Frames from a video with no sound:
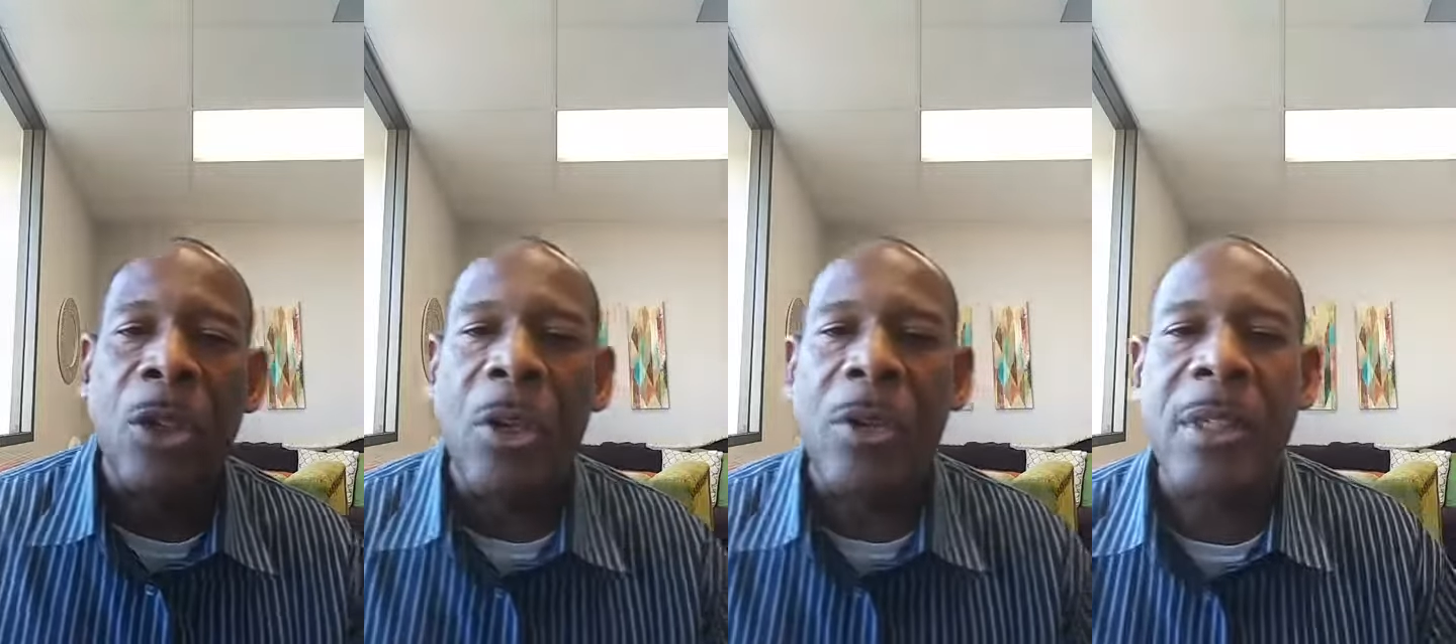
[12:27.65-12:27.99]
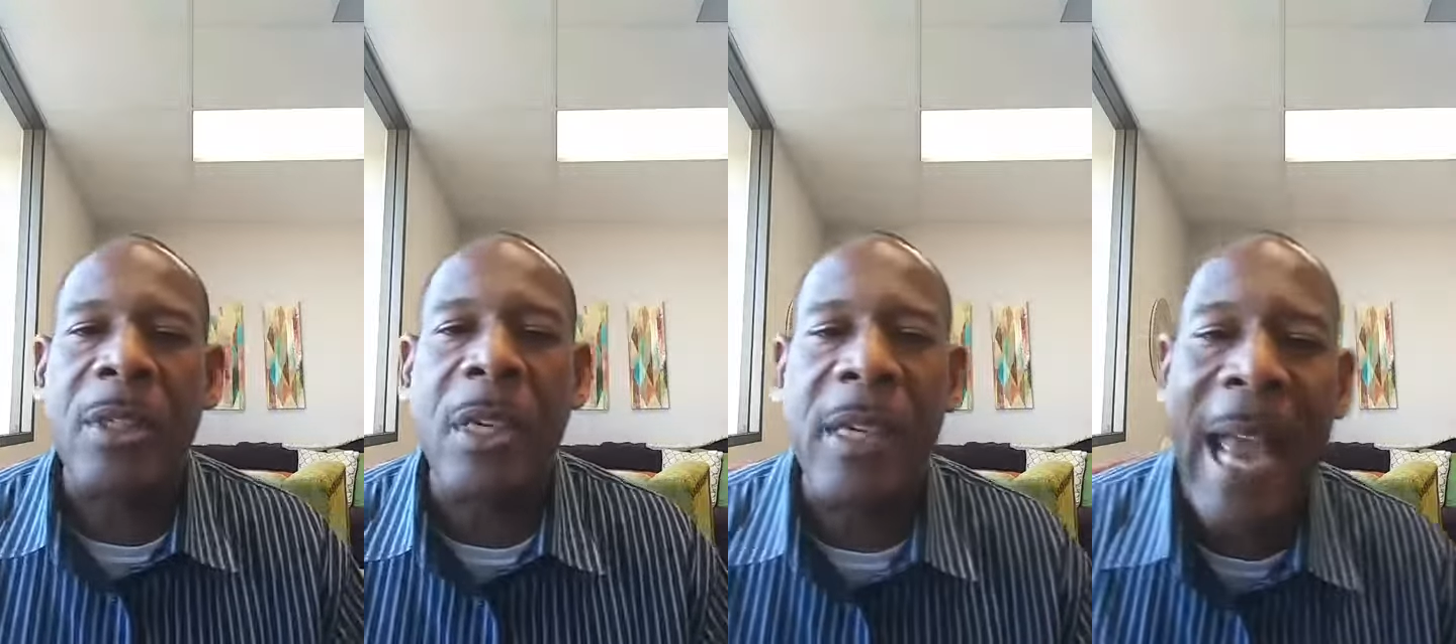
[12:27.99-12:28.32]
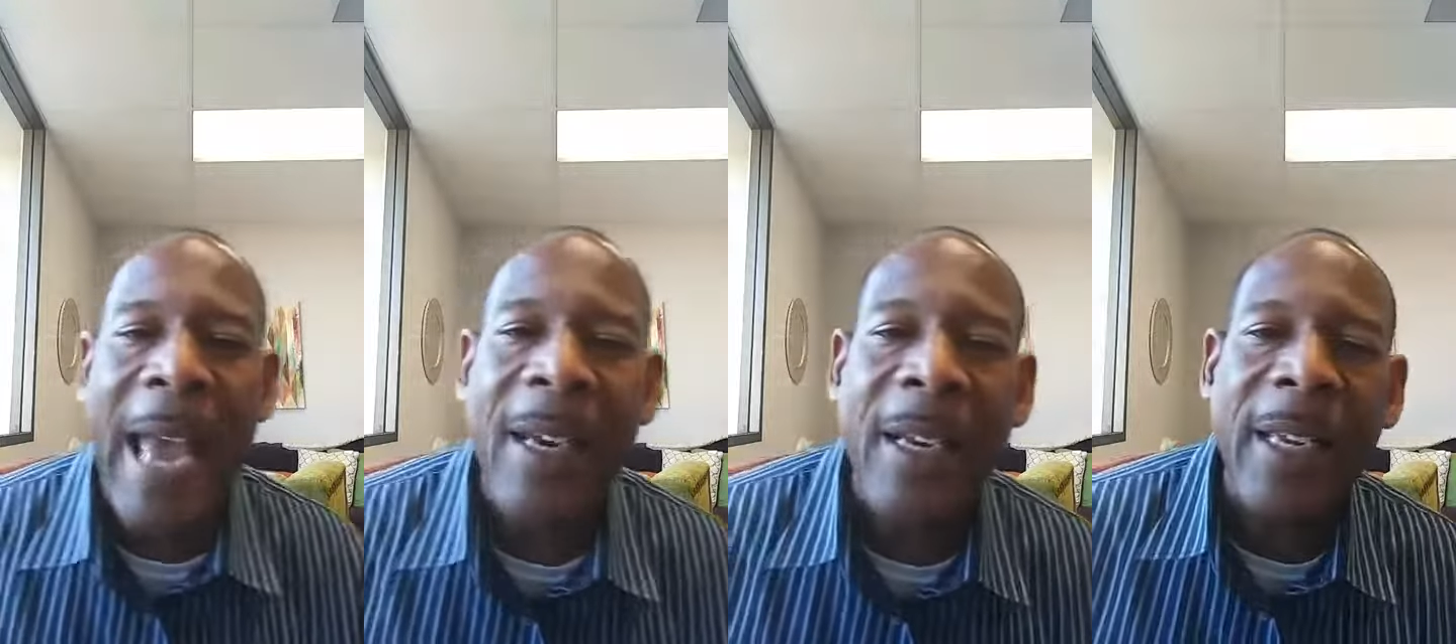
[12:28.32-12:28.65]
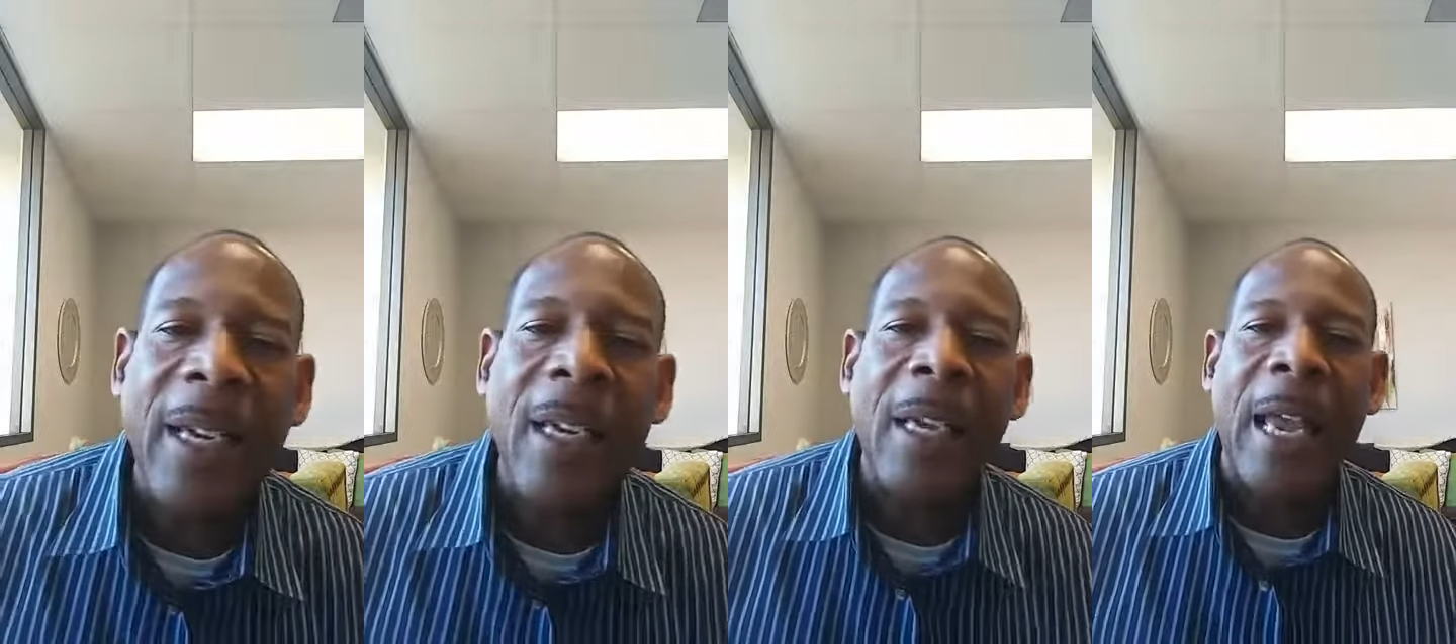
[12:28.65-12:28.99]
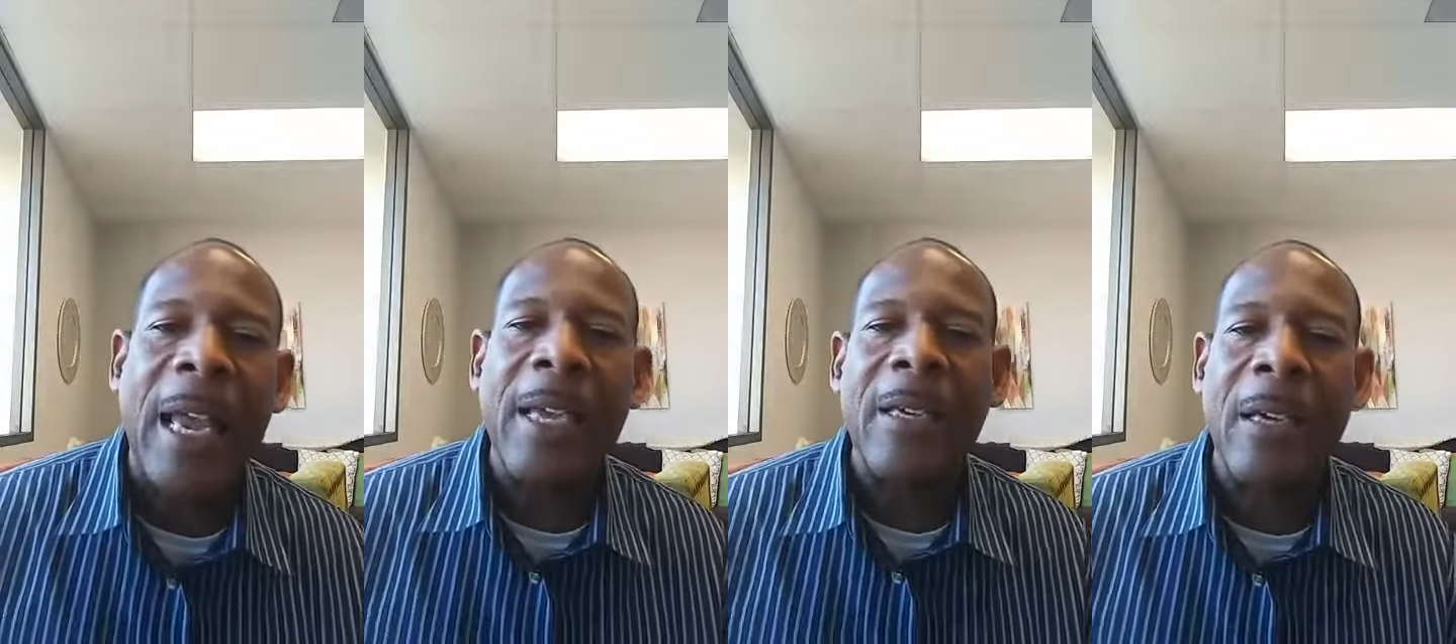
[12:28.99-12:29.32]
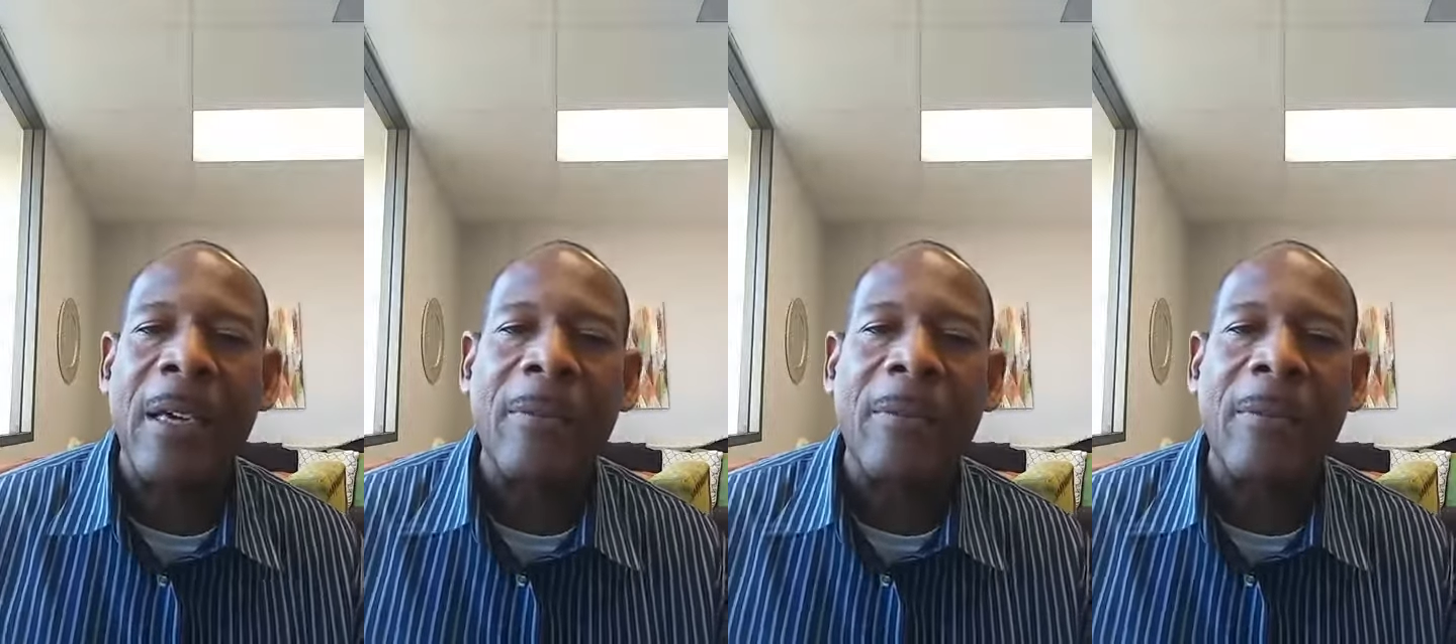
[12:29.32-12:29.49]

Sister Natalie and